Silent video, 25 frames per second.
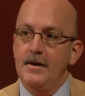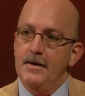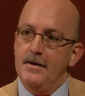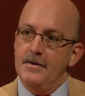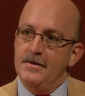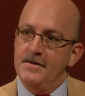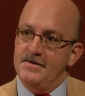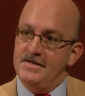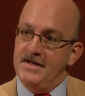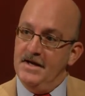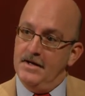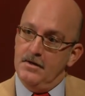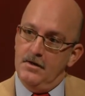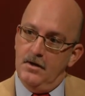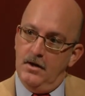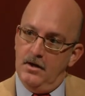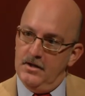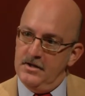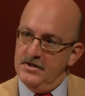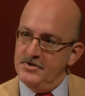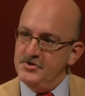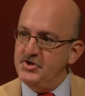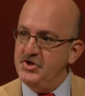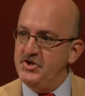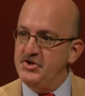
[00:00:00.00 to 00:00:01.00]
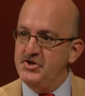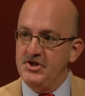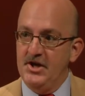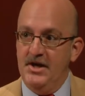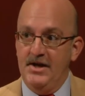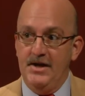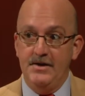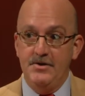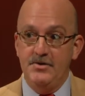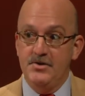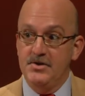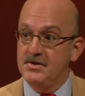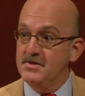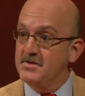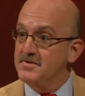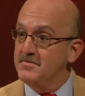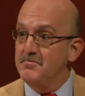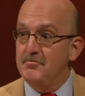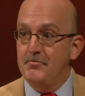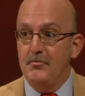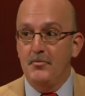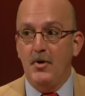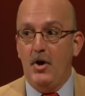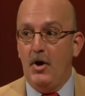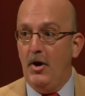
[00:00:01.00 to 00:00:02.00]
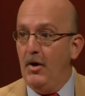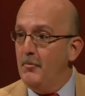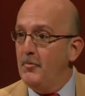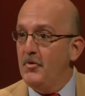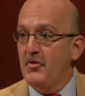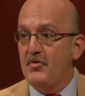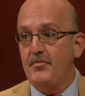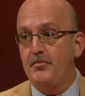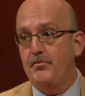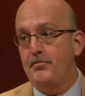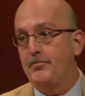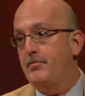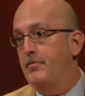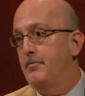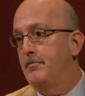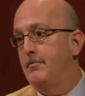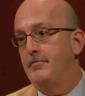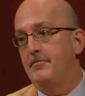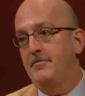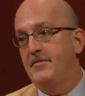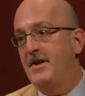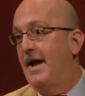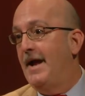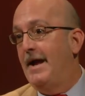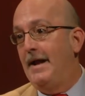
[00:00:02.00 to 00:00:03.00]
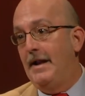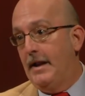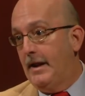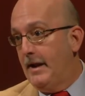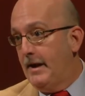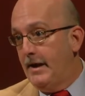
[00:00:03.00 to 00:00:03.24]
the technology changes almost daily.